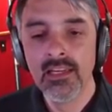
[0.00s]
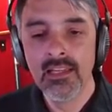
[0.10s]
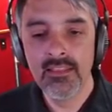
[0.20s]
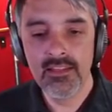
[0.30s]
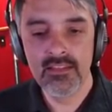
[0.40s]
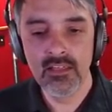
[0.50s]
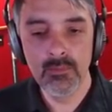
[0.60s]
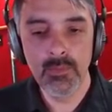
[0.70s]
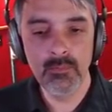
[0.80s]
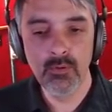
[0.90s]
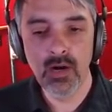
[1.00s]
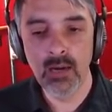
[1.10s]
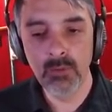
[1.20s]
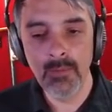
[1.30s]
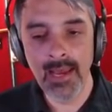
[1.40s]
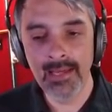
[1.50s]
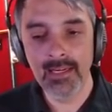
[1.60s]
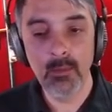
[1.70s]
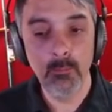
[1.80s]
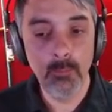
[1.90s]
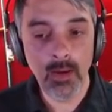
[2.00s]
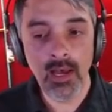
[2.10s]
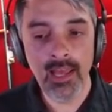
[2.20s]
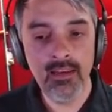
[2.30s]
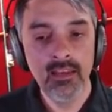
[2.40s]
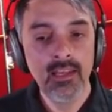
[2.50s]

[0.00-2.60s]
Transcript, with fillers: this could be problematic, but